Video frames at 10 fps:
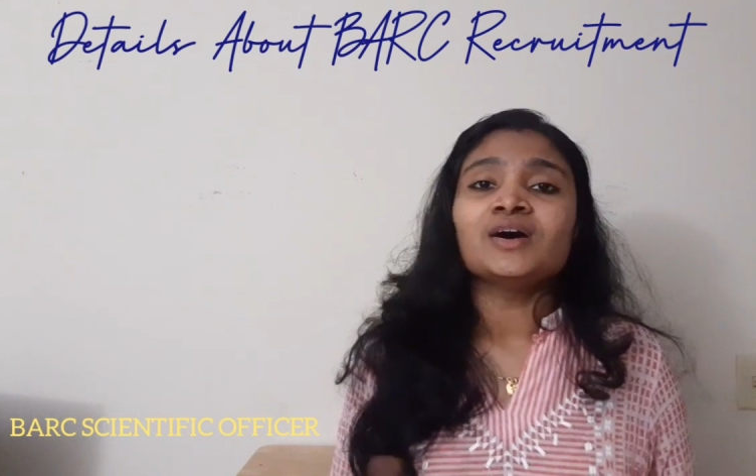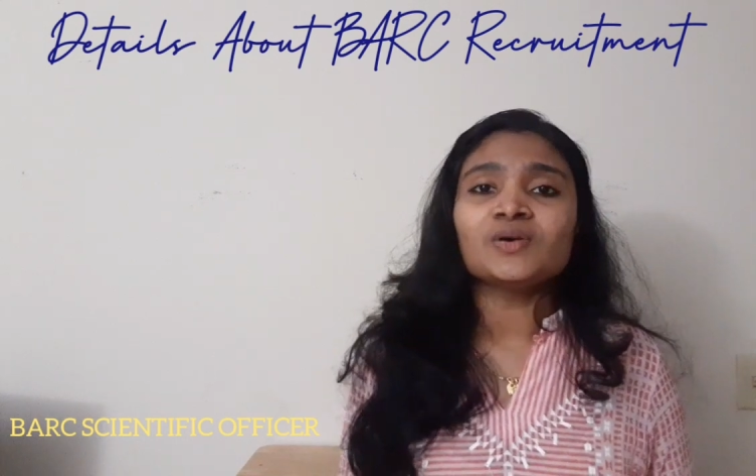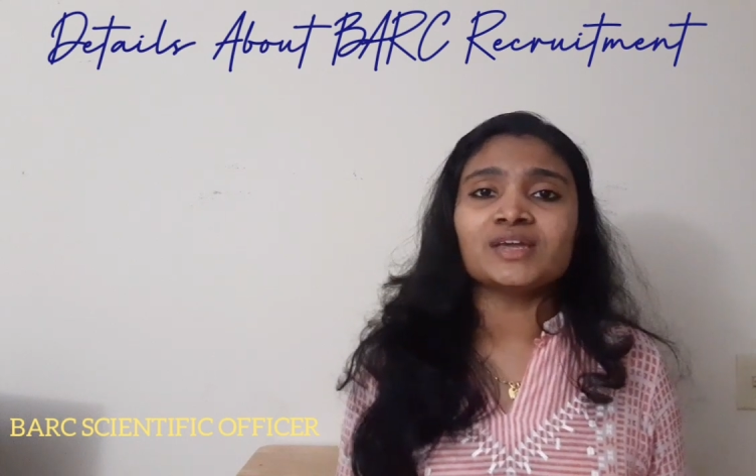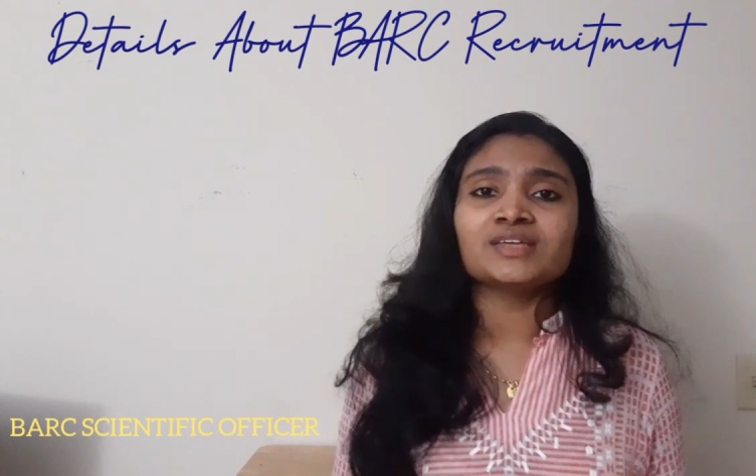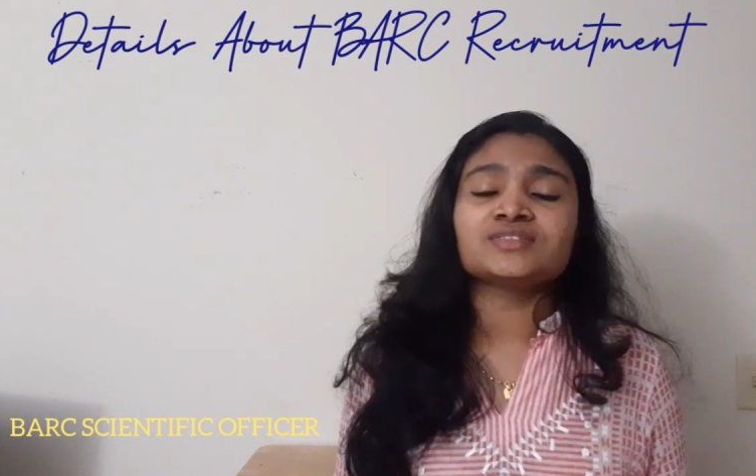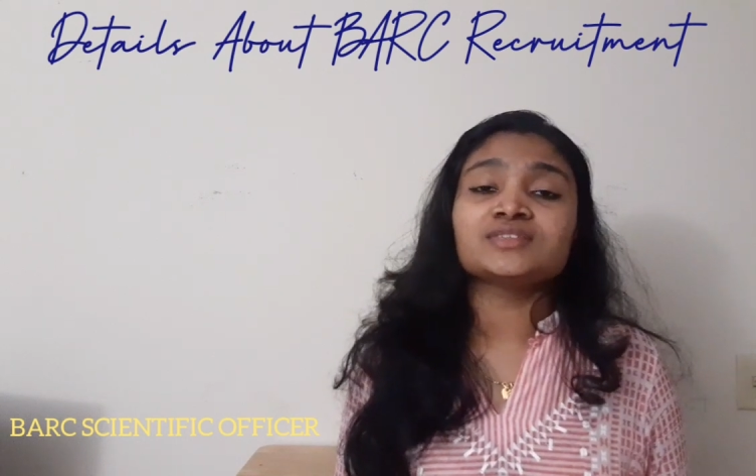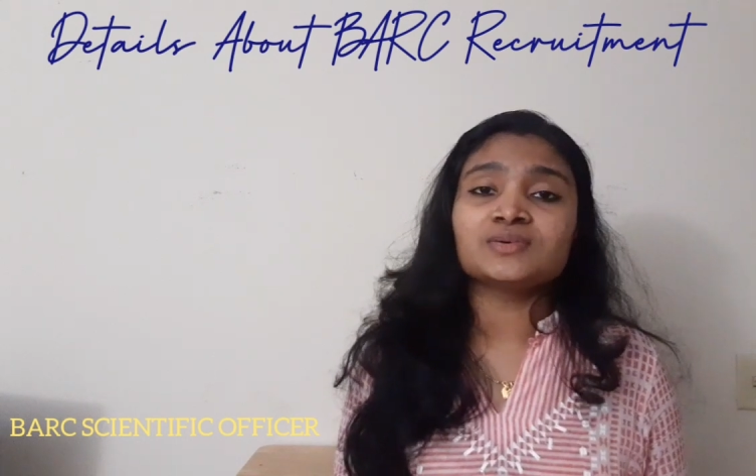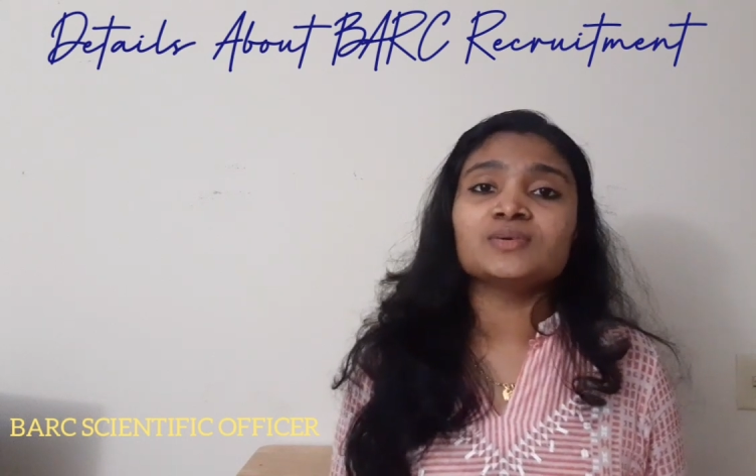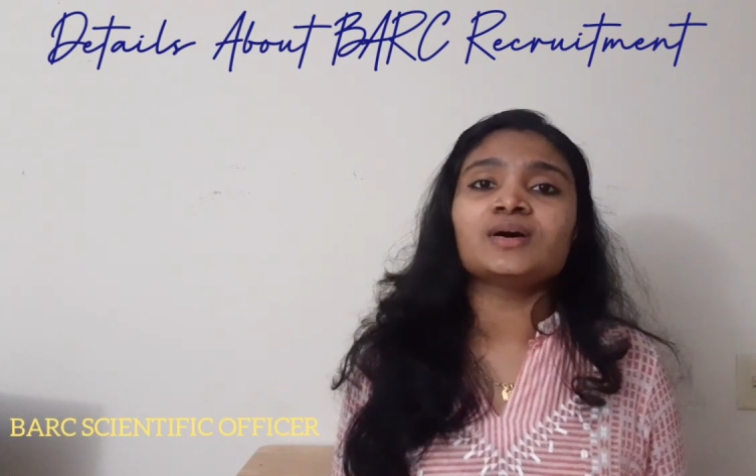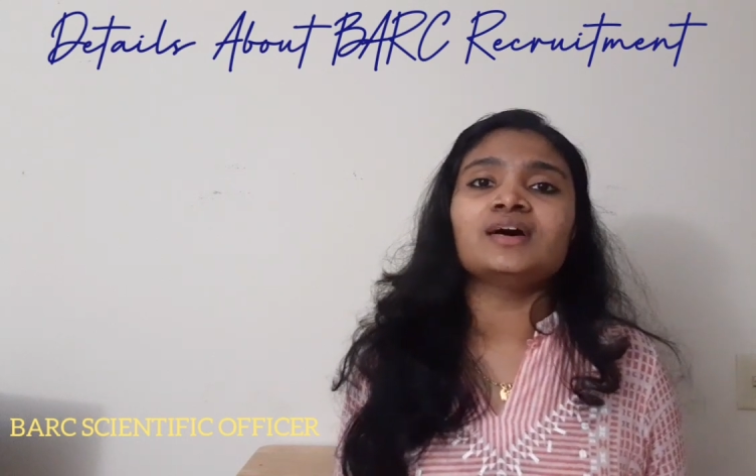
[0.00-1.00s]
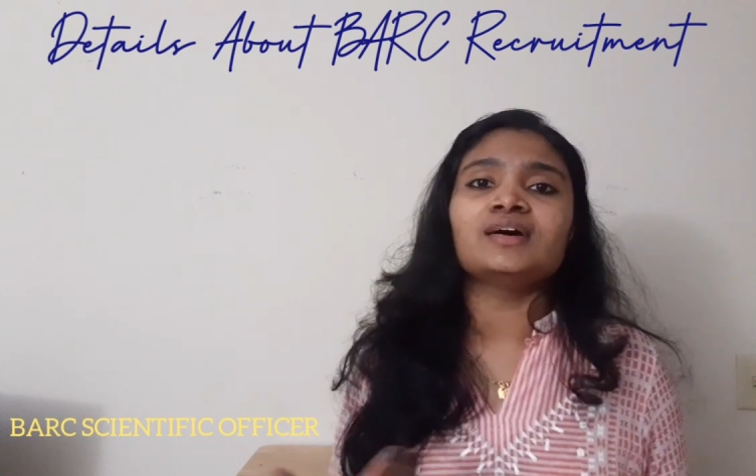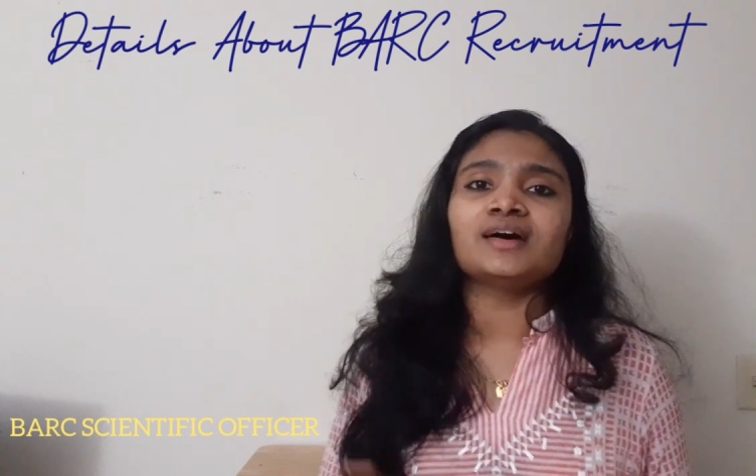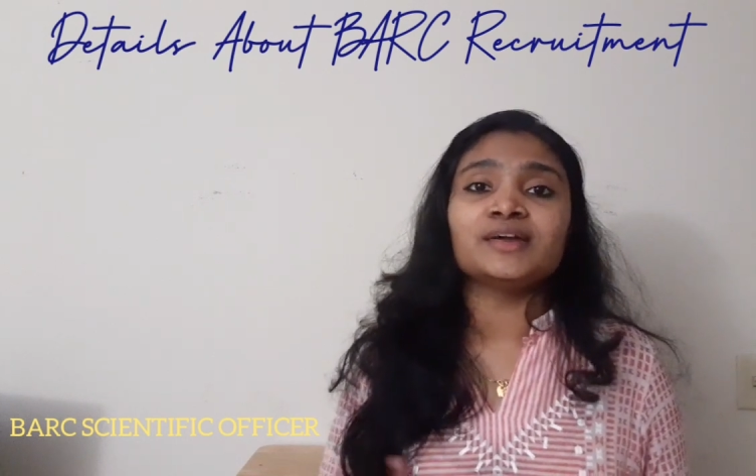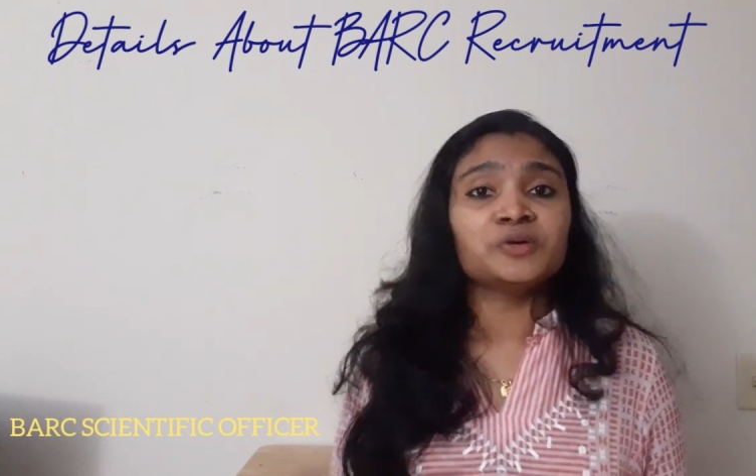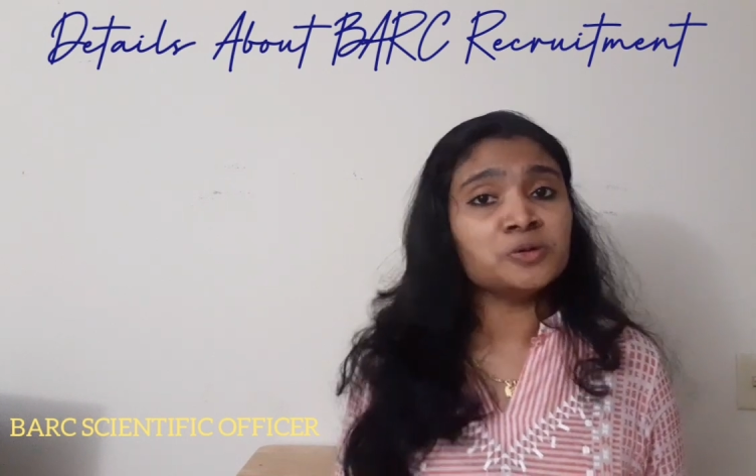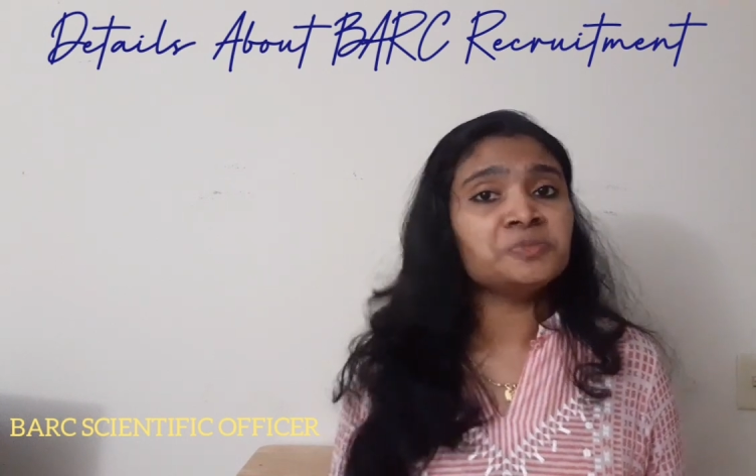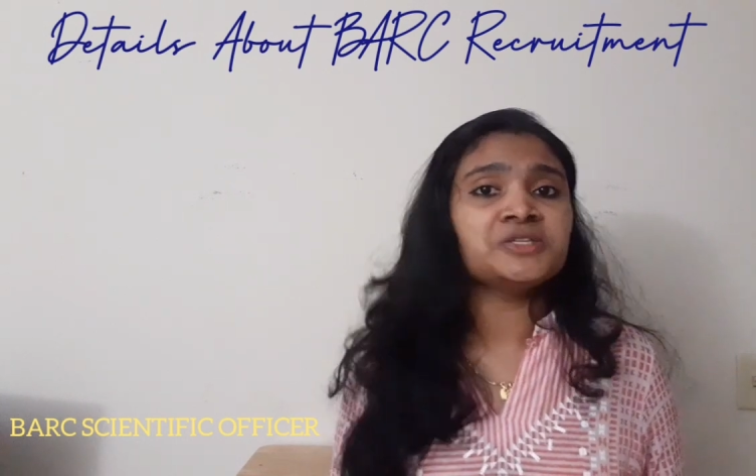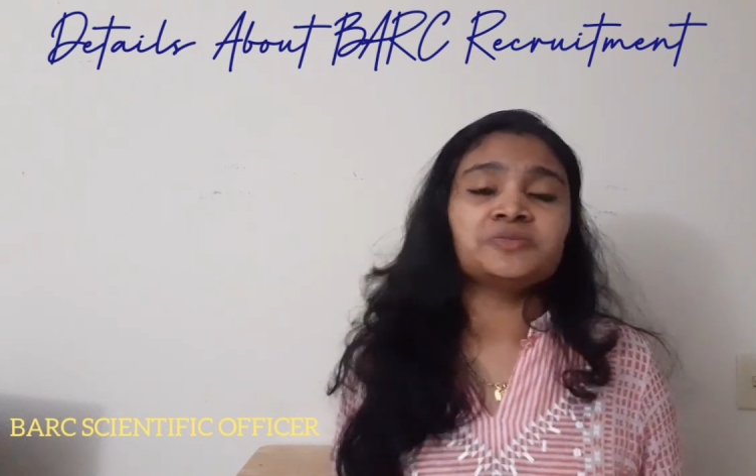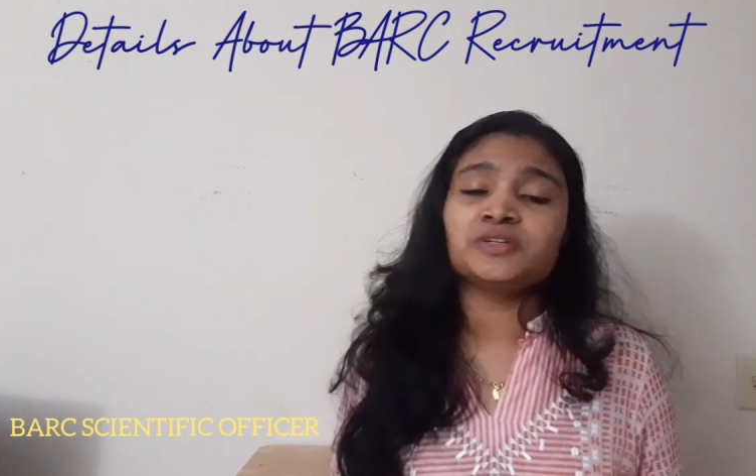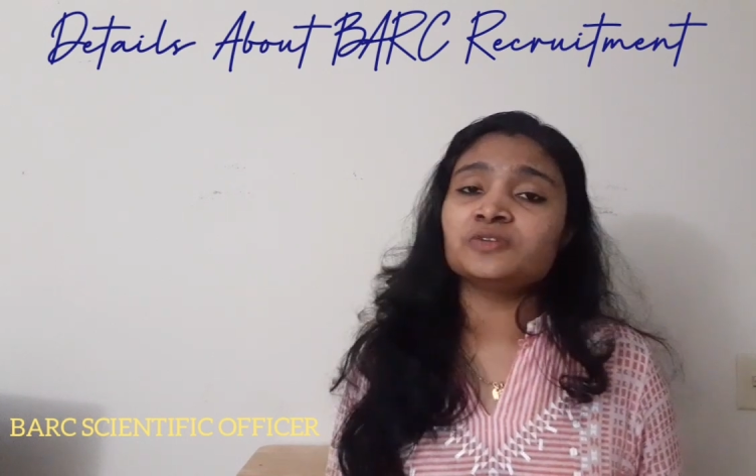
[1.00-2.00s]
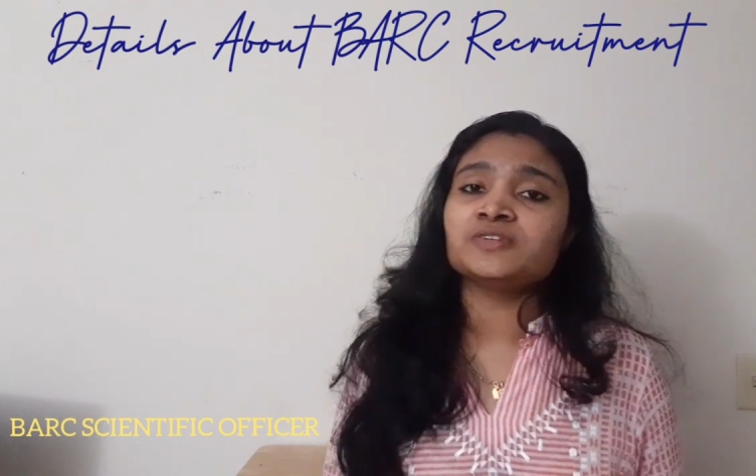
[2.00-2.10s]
Okay, so uh, I hope this video